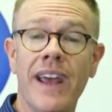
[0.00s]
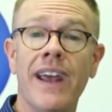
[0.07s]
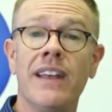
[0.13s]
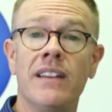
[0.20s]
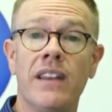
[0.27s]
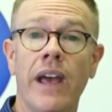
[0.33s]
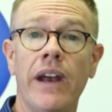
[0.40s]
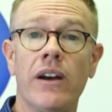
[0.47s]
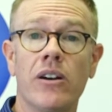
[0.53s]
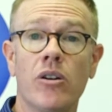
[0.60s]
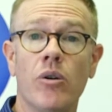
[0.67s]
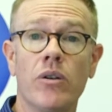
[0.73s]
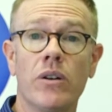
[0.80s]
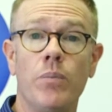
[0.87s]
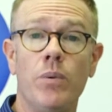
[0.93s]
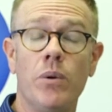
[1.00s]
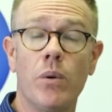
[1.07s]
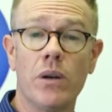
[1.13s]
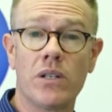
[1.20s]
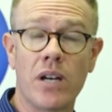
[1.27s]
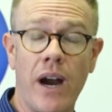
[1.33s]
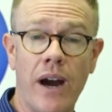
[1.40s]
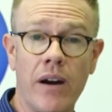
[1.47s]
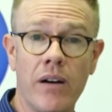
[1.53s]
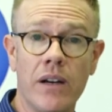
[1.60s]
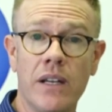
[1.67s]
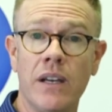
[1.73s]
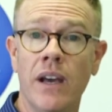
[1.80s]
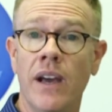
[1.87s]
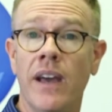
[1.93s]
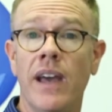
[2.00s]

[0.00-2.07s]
And they are going to be retiring.